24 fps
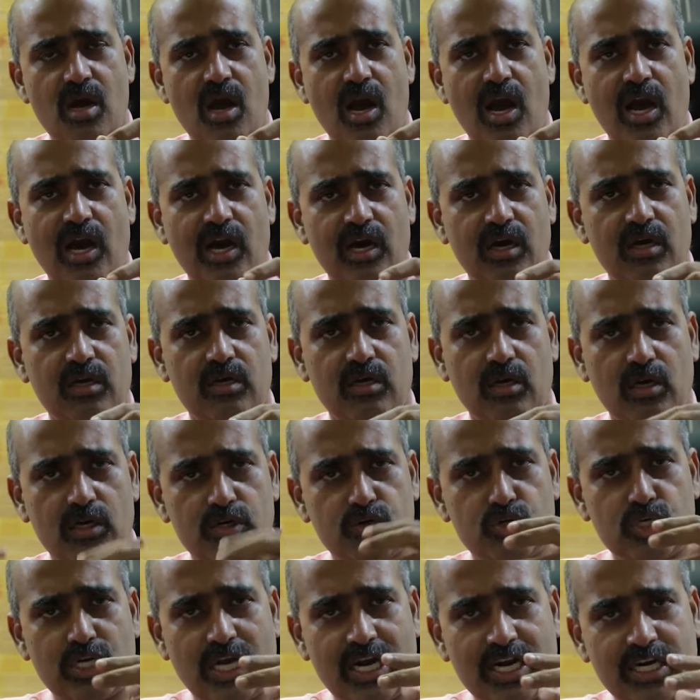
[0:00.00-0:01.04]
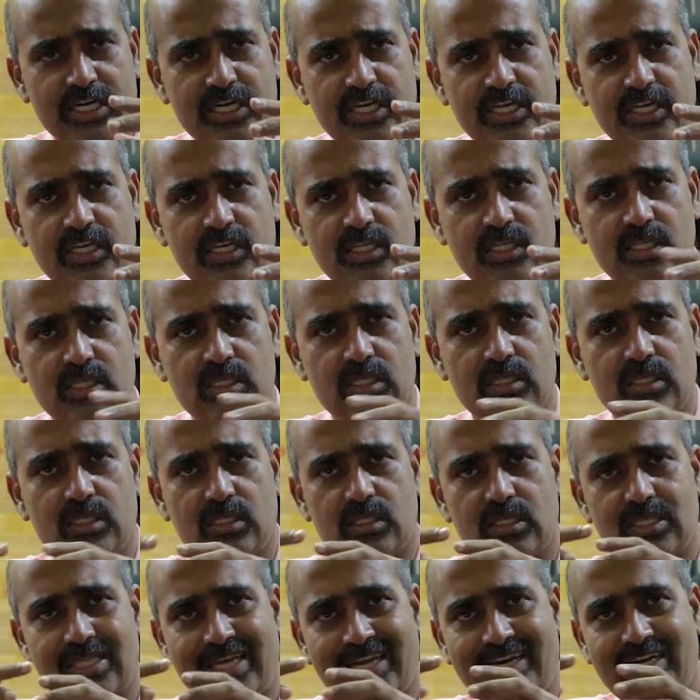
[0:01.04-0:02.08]
Or are you
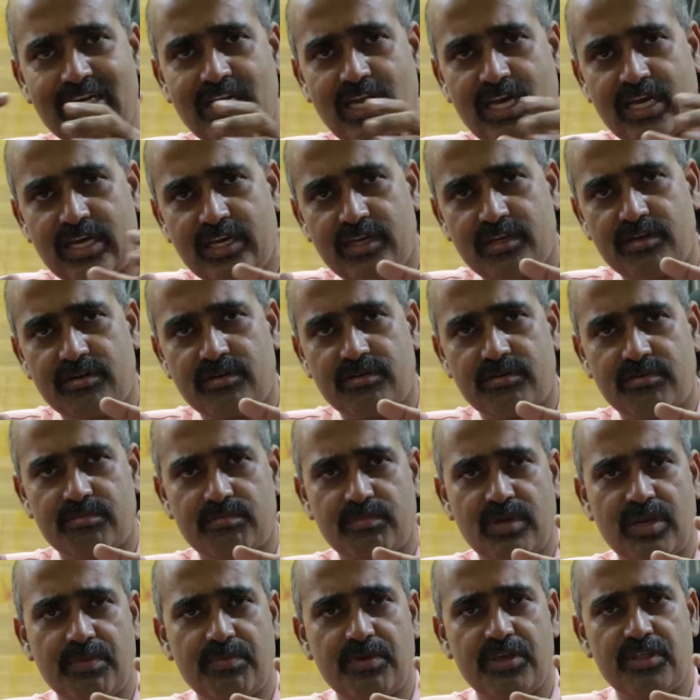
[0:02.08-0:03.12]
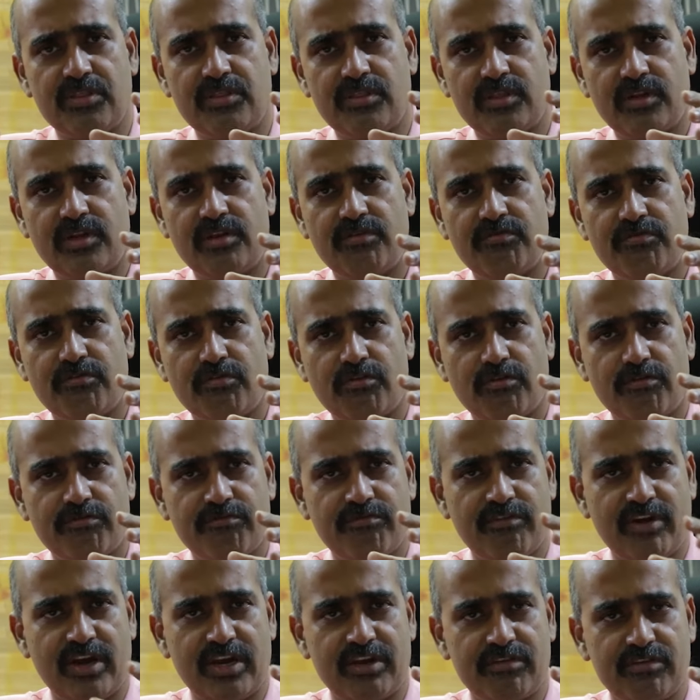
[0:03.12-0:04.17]
targeting the entire maybe 3, 4,
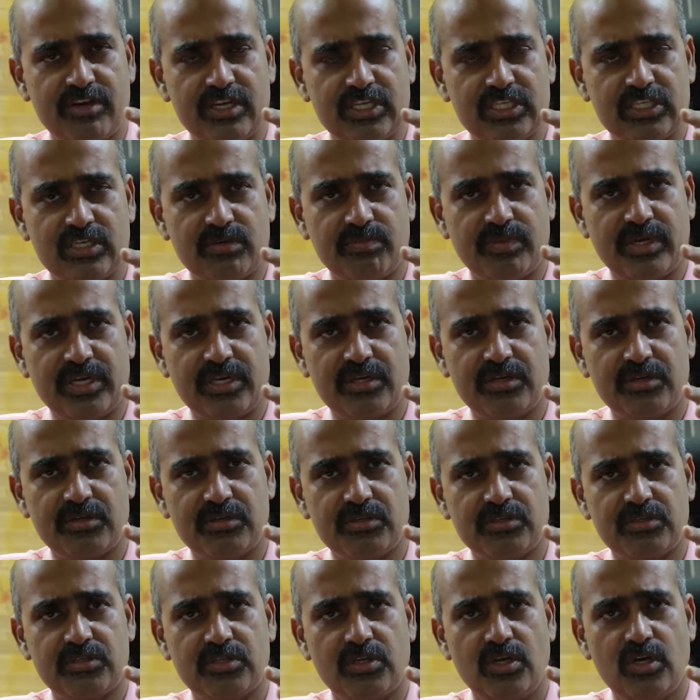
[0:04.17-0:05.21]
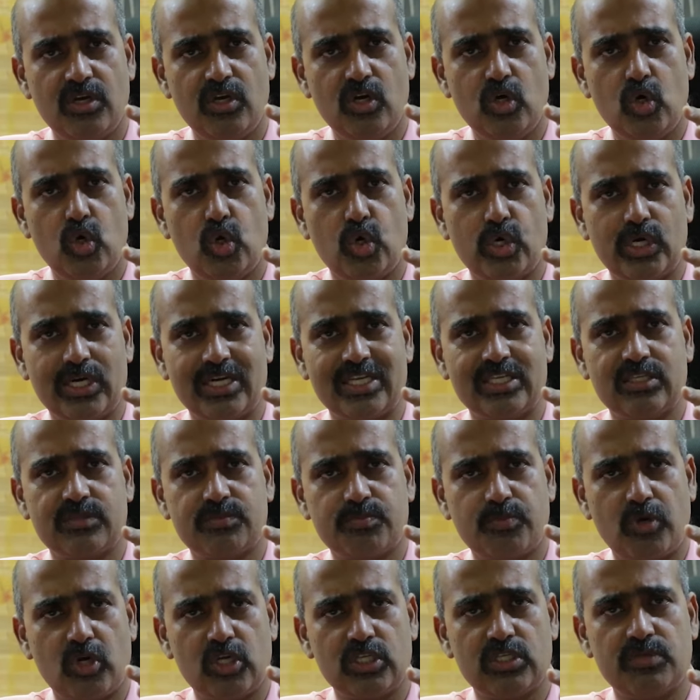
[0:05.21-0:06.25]
5 decision makers who are
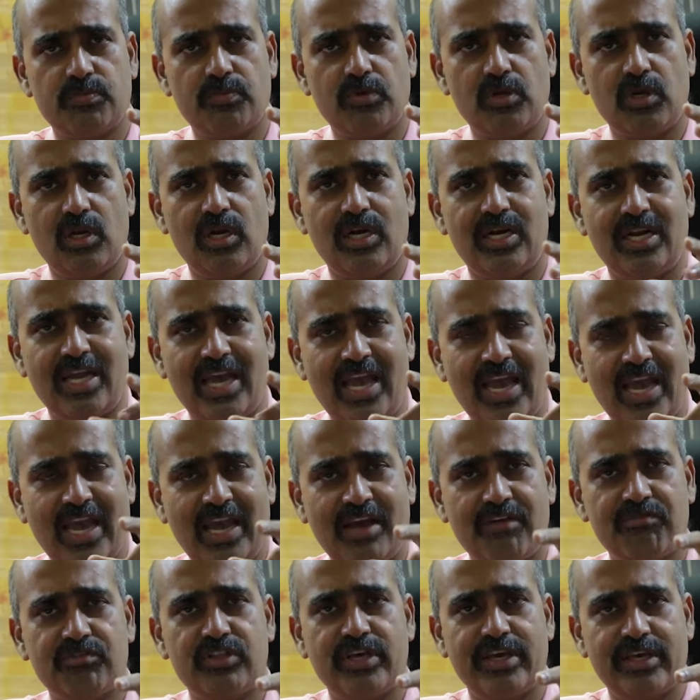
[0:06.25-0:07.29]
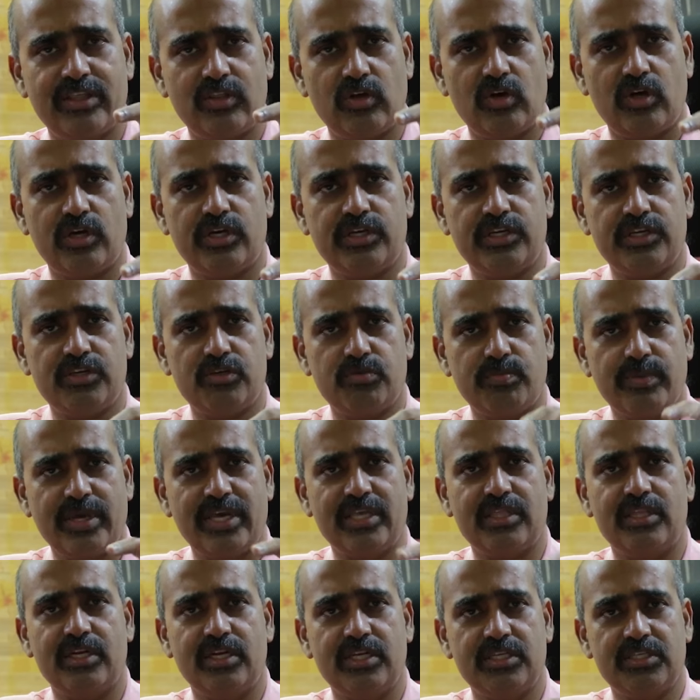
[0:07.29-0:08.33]
responsible and have the authority to
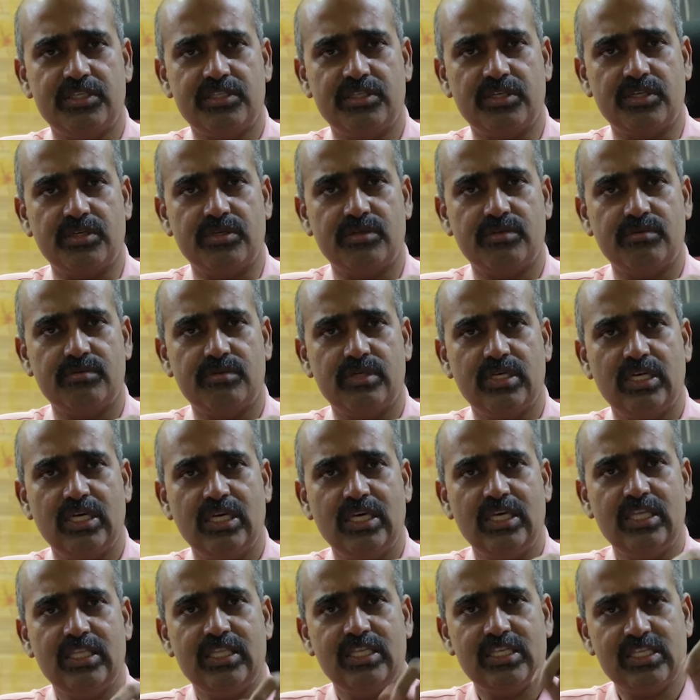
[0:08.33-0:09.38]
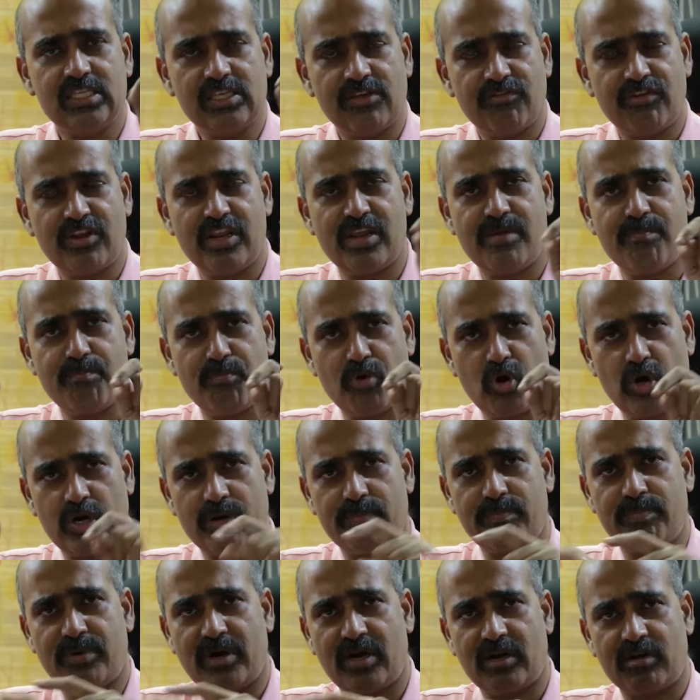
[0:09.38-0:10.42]
make the decision? This is a very
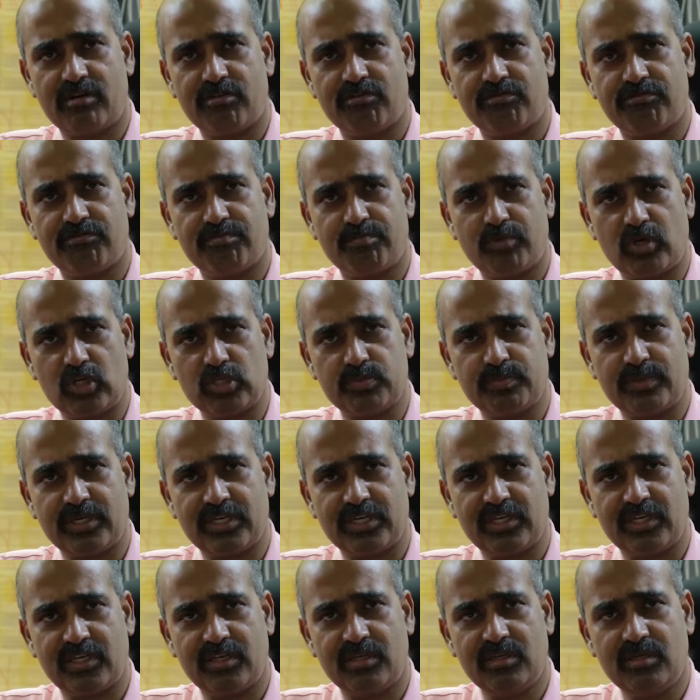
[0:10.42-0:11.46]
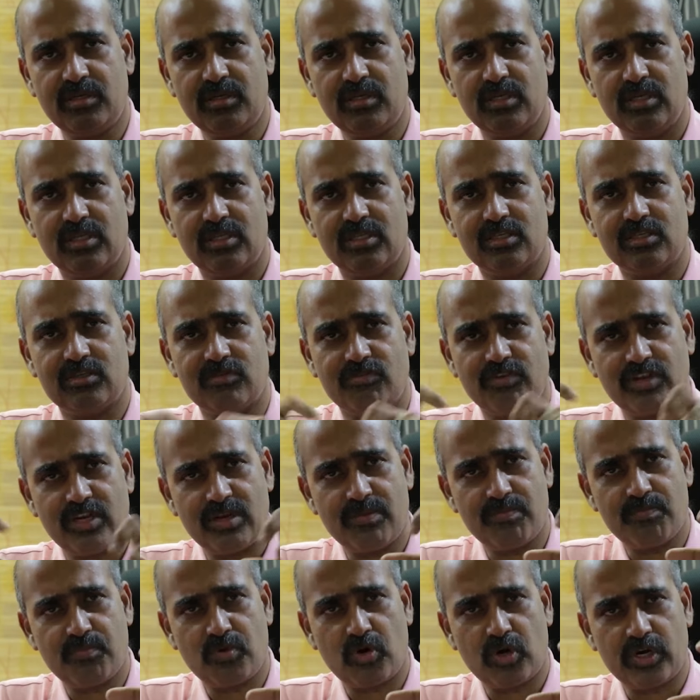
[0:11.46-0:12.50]
important part of prospecting. This is a very
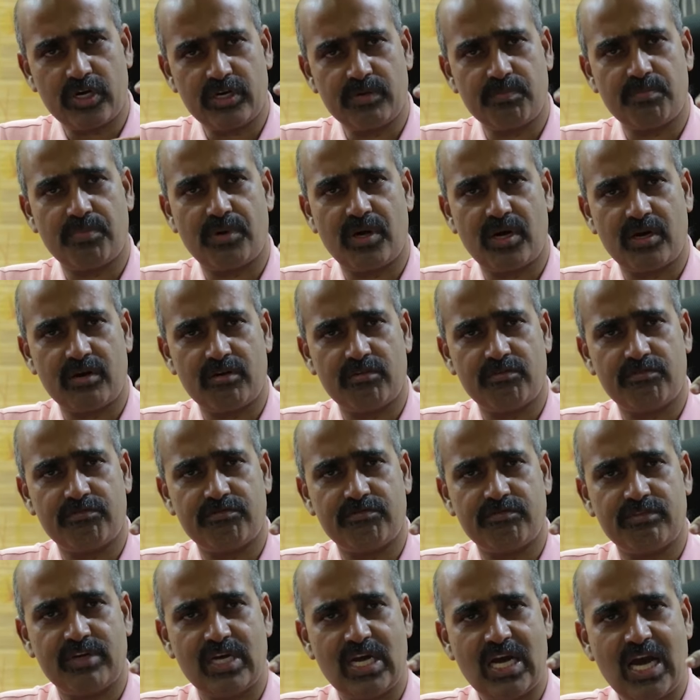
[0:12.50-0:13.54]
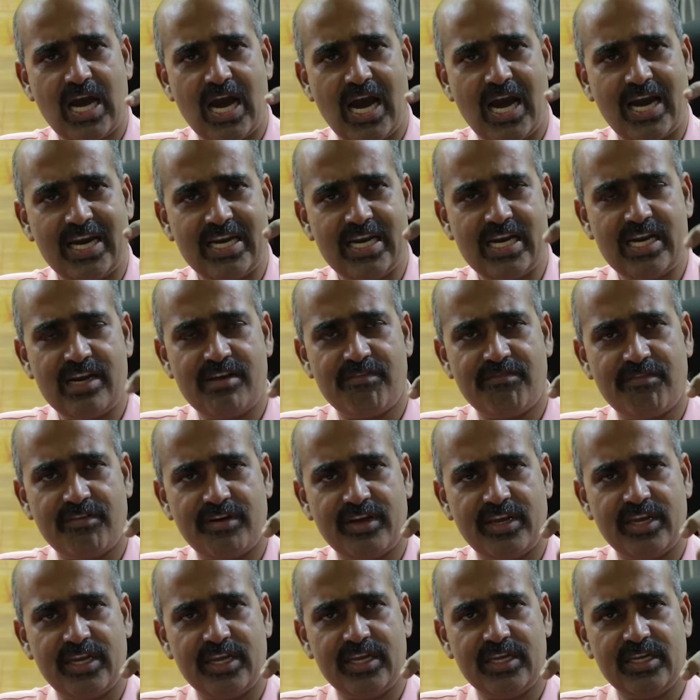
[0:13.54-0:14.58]
important part of
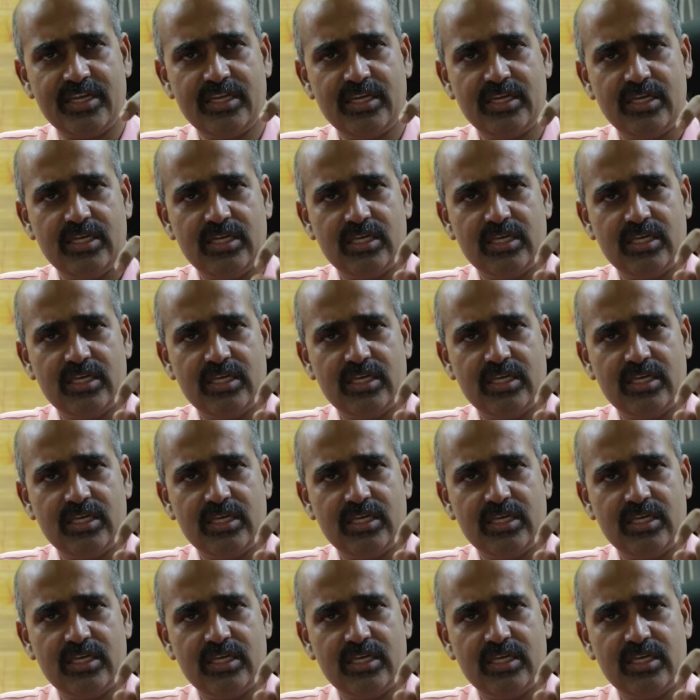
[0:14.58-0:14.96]
identifying